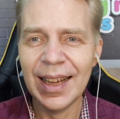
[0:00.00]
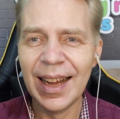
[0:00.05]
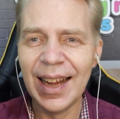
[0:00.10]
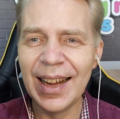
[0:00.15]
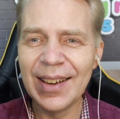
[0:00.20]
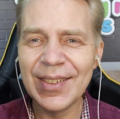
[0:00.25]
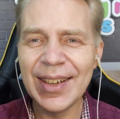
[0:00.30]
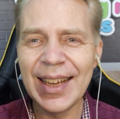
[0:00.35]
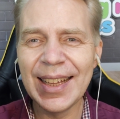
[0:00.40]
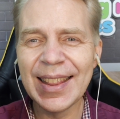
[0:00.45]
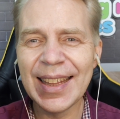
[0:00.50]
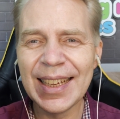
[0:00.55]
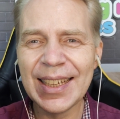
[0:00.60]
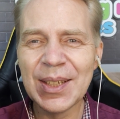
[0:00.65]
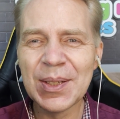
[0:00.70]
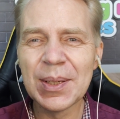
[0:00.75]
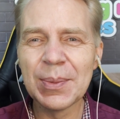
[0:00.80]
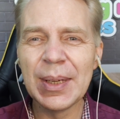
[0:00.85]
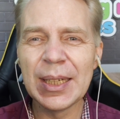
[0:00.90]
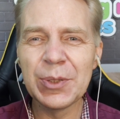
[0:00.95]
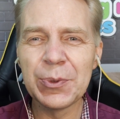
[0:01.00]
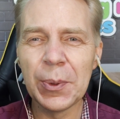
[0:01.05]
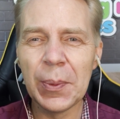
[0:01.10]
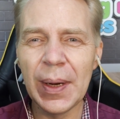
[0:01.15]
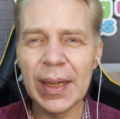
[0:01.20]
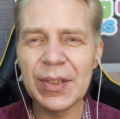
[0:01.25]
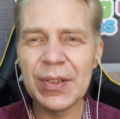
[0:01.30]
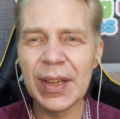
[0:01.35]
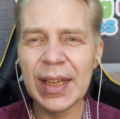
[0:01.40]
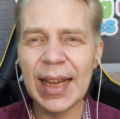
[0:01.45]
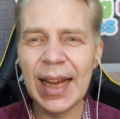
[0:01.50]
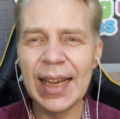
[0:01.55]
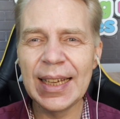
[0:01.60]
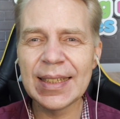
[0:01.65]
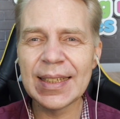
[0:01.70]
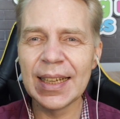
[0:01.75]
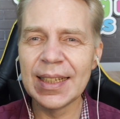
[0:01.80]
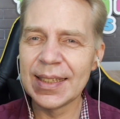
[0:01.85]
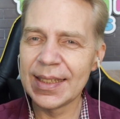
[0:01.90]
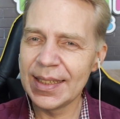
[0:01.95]
Alright, thank you so much for watching,
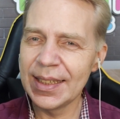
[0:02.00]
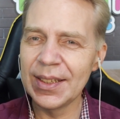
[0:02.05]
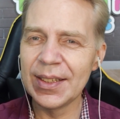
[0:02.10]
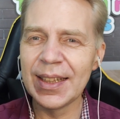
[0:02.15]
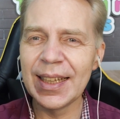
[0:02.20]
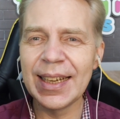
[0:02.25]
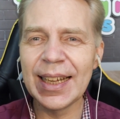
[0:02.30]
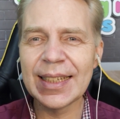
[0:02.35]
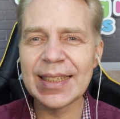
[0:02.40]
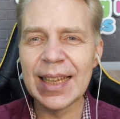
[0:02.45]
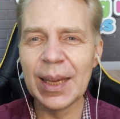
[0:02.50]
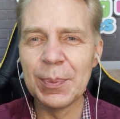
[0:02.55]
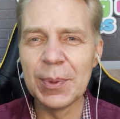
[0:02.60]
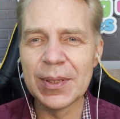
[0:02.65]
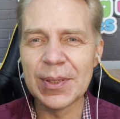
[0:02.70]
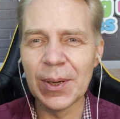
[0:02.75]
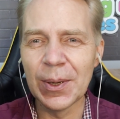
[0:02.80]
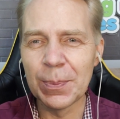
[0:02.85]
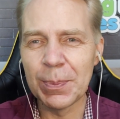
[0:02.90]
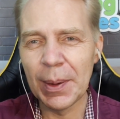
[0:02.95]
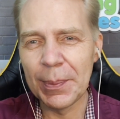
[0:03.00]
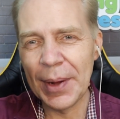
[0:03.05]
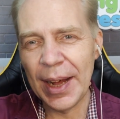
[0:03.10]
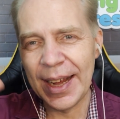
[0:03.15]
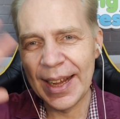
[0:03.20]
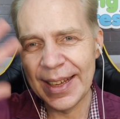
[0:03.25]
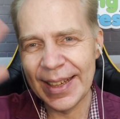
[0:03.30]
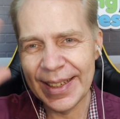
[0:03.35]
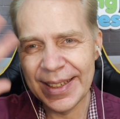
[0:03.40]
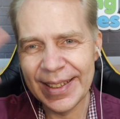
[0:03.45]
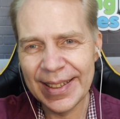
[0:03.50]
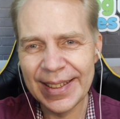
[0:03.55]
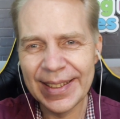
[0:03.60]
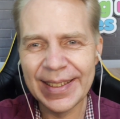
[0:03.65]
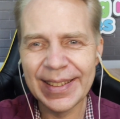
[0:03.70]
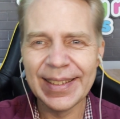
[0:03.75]
guys. I'll see you in the next episode. Bye-bye.